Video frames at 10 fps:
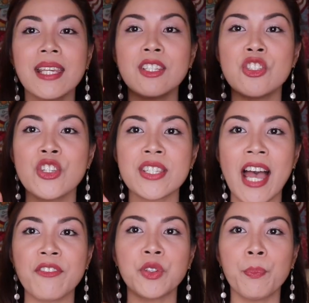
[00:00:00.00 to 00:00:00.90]
You just
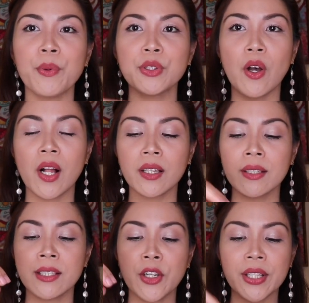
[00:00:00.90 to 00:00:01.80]
have to put
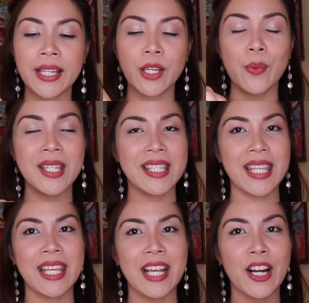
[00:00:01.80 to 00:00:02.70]
all your
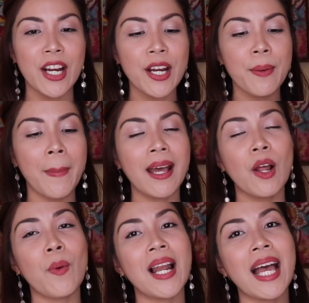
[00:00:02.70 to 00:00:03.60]
liquids here
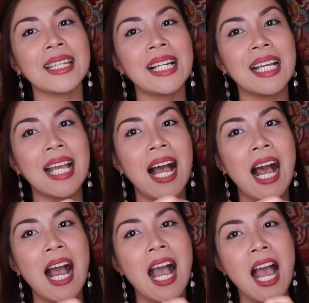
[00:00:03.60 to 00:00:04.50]
para wala
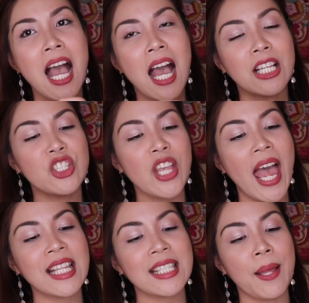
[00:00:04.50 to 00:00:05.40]
talagang
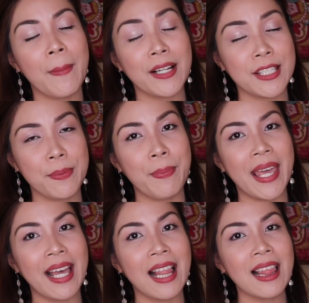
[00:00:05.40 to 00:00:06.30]
chance na
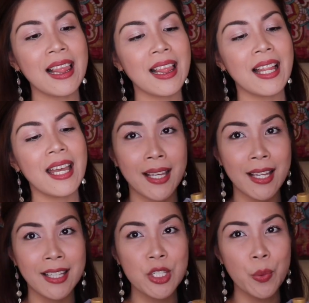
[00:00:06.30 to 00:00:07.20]
mag-spill.
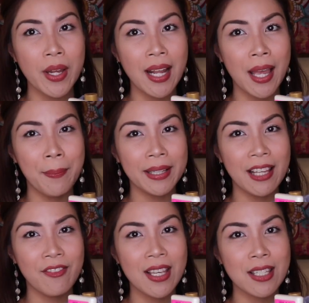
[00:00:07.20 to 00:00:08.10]
This one, I
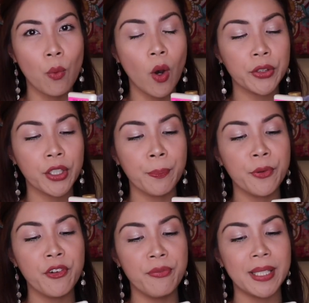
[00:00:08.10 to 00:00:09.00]
believe, is a
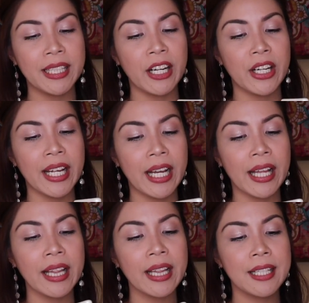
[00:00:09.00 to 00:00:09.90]
waterproof
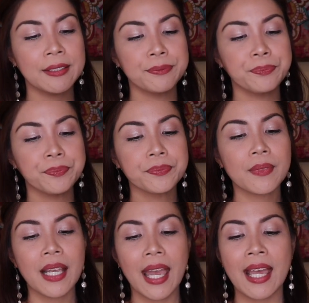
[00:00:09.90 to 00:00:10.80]
material.
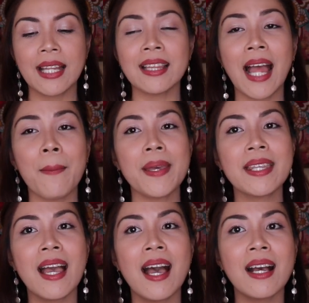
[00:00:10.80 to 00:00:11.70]
And ang
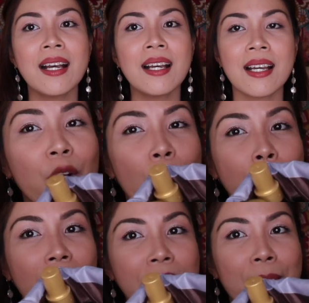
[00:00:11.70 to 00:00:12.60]
dami niyang
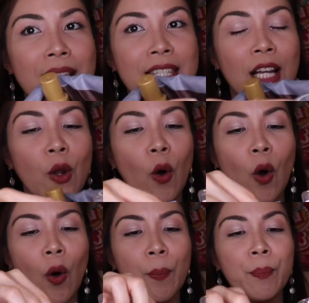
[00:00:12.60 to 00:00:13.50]
compartment sa
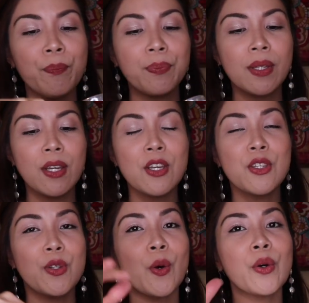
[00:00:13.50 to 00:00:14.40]
loob.
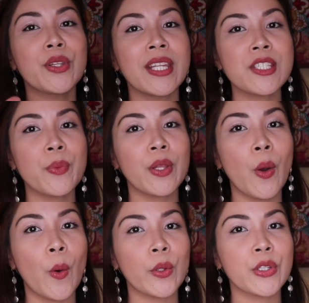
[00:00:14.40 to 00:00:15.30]
So, this will
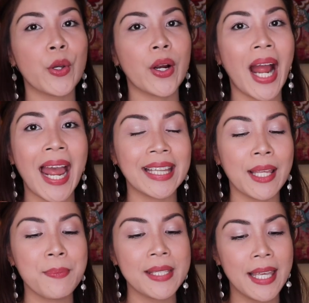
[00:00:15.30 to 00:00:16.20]
hold your
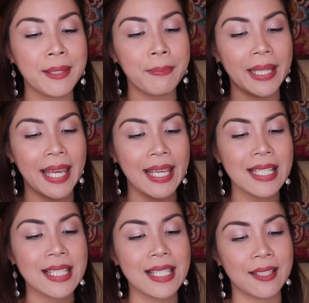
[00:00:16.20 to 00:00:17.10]
items in
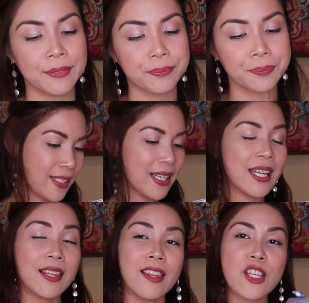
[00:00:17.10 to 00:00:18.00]
place.
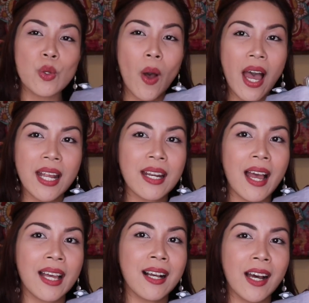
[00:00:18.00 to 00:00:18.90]
This one,
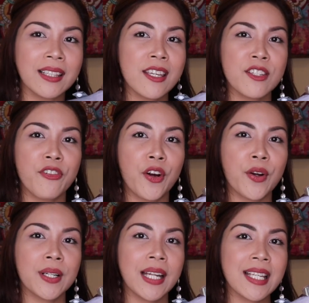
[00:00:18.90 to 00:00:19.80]
I got this
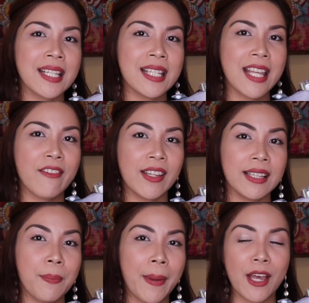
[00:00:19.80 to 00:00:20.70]
for less than
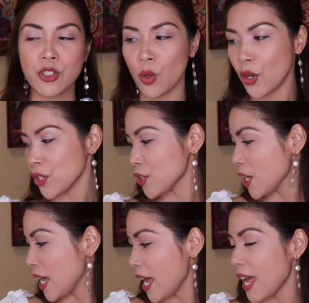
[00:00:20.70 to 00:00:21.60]
70 pesos.
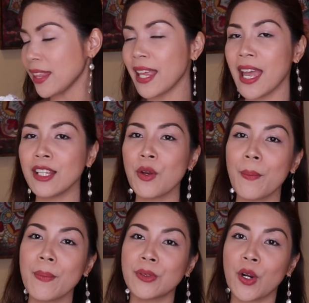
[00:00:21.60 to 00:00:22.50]
And then,
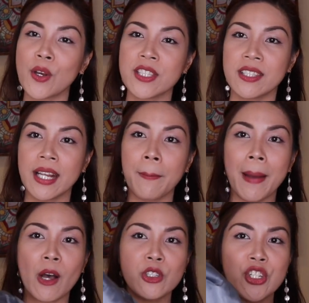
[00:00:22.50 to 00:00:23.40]
yung drawstring
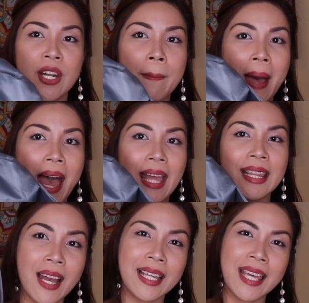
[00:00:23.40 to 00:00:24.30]
pouch
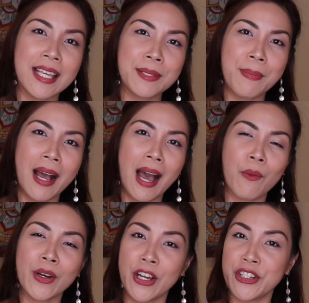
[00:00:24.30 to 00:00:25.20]
naman, I guess,
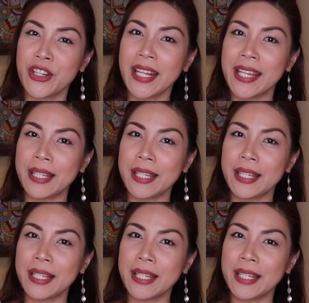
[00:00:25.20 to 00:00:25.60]
mga 180